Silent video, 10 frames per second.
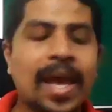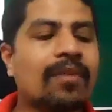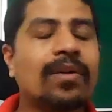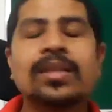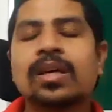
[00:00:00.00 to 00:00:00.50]
I
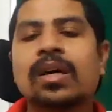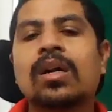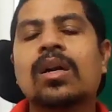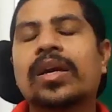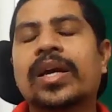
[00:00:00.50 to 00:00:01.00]
have a third
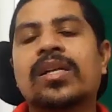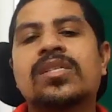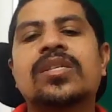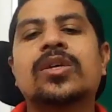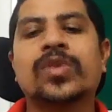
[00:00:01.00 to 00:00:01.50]
order
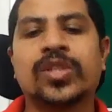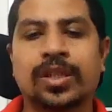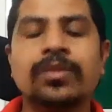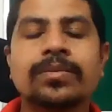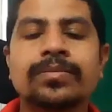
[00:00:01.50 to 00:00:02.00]
characteristic
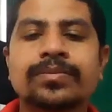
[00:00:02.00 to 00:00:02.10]
equation.